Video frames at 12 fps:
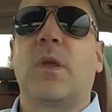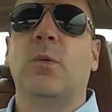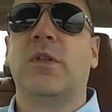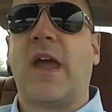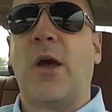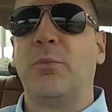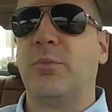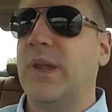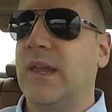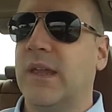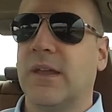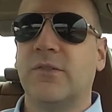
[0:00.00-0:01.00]
without
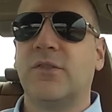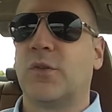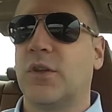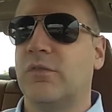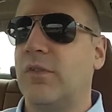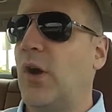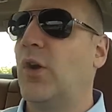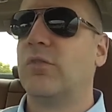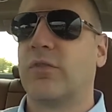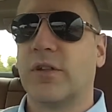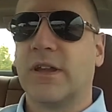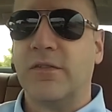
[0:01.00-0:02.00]
being sort of
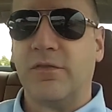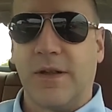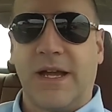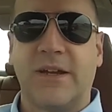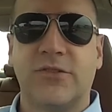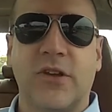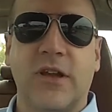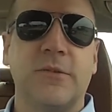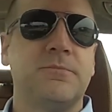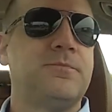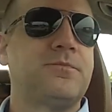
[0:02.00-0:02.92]
overly flashy.